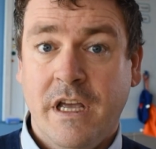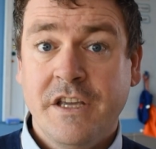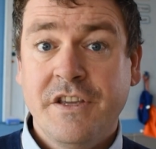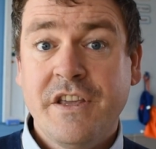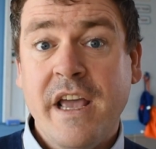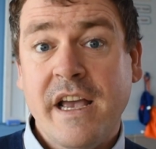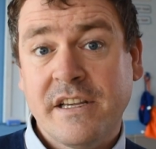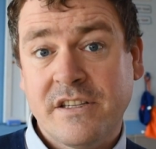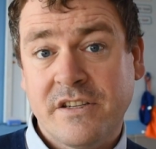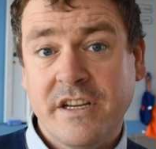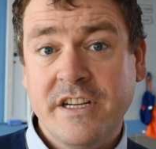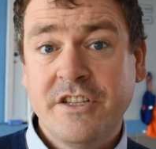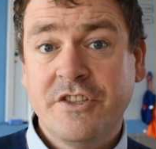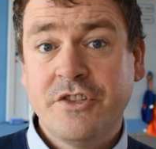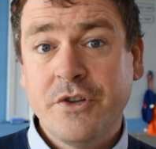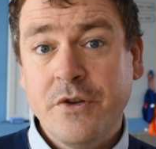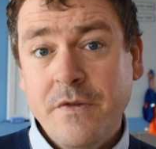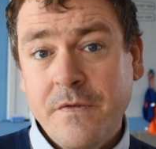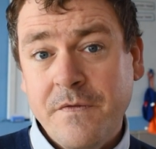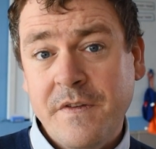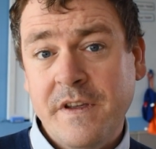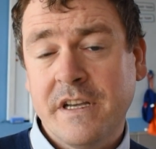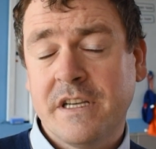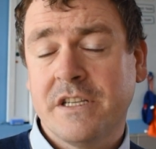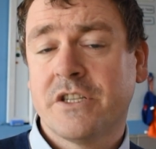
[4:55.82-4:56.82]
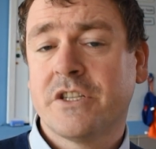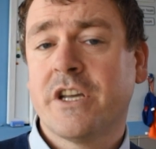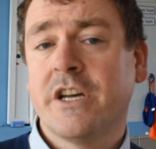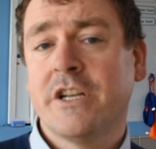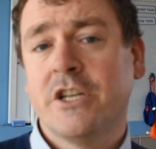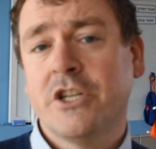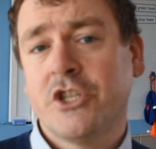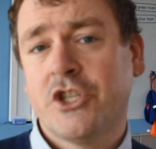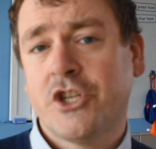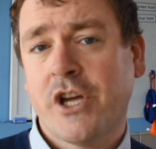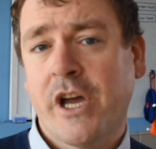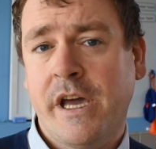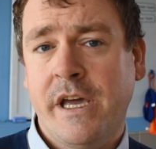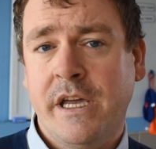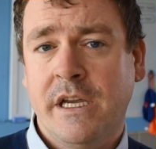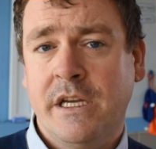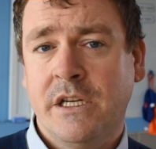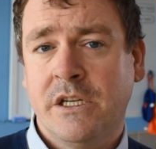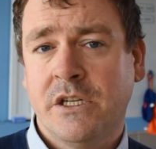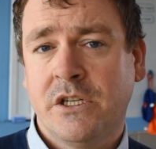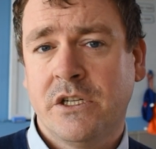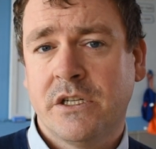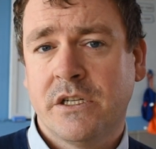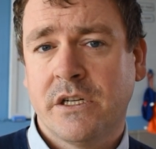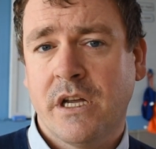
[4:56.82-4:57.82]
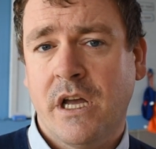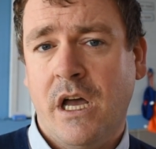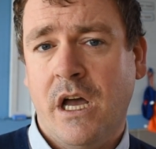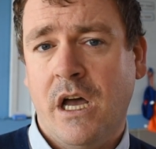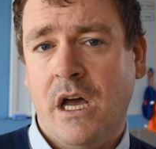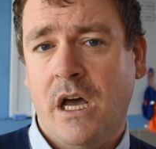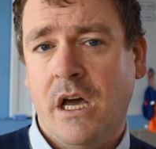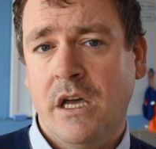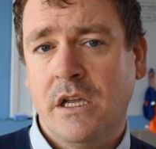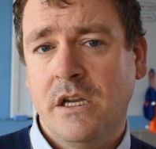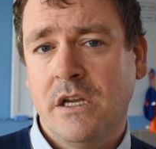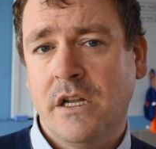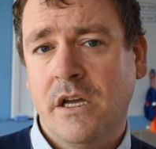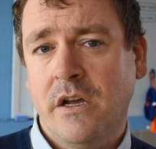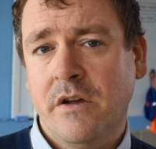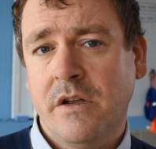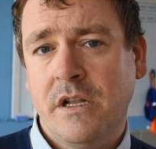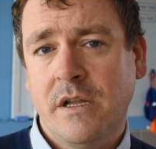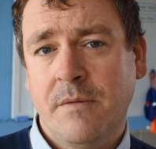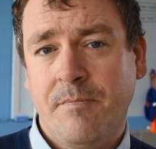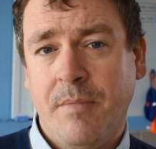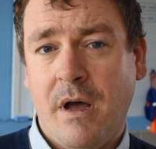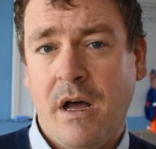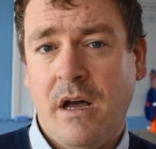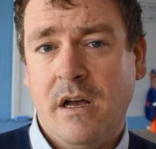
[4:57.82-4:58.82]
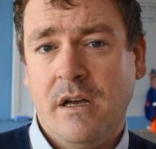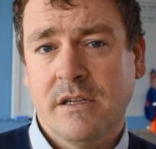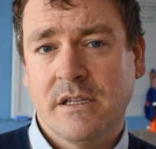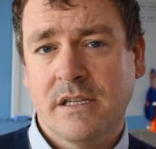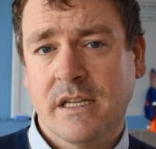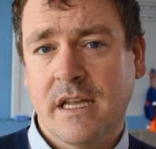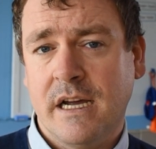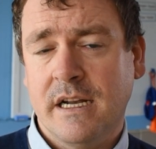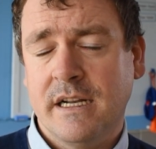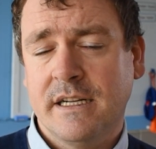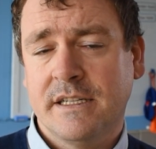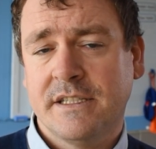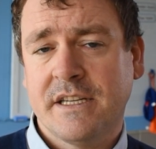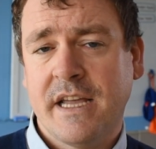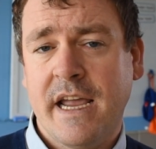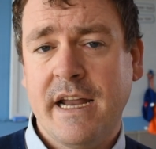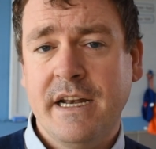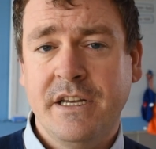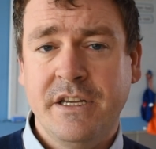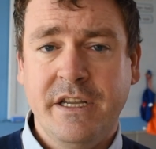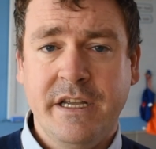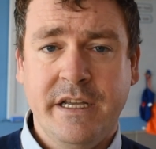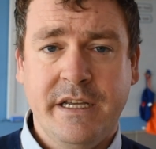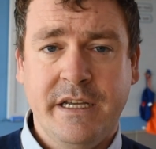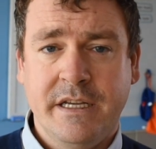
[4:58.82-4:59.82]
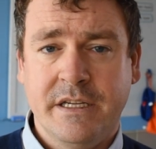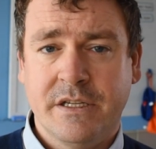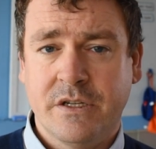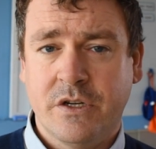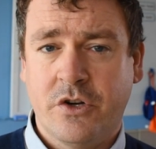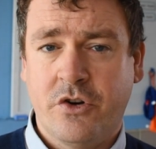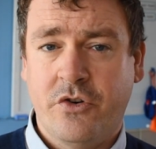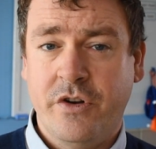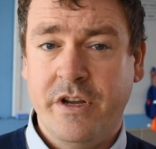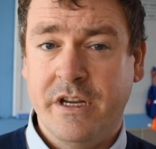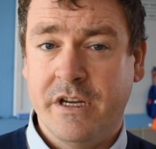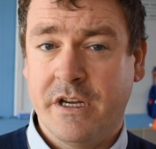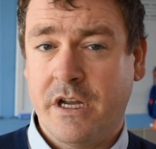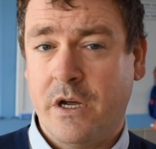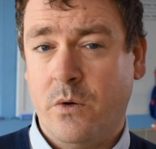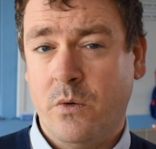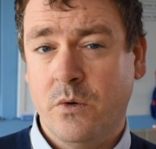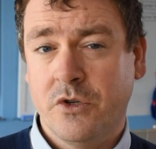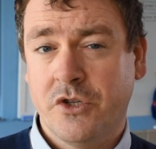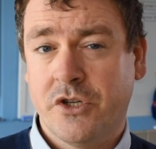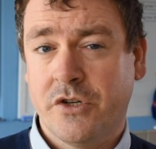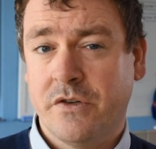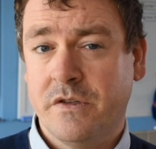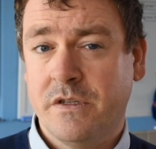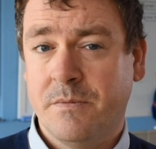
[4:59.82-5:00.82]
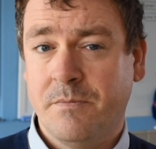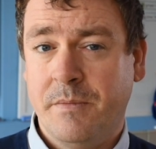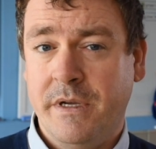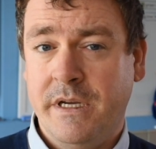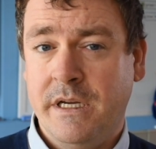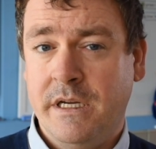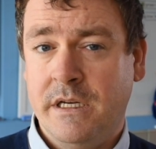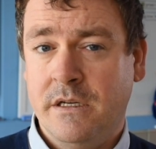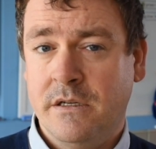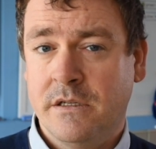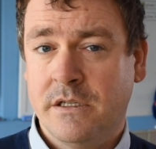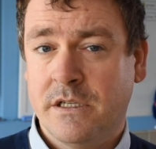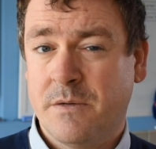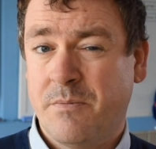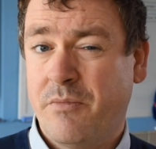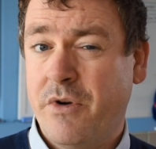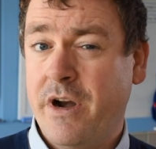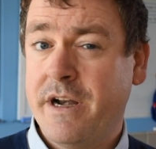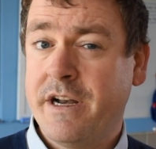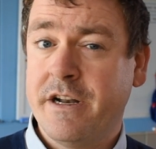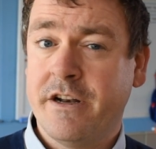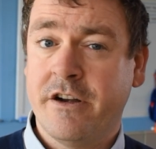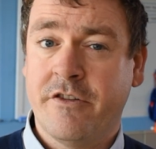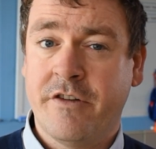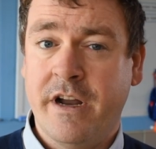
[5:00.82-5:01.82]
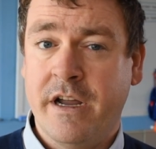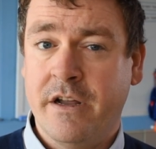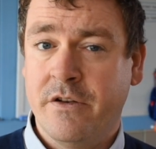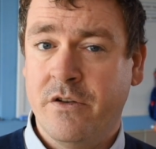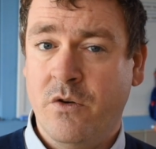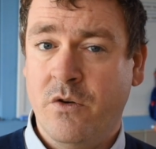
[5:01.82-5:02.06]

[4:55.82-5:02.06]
Yes, I do think it's going to change. In the past kind of 10 years, Korean culture has been spreading around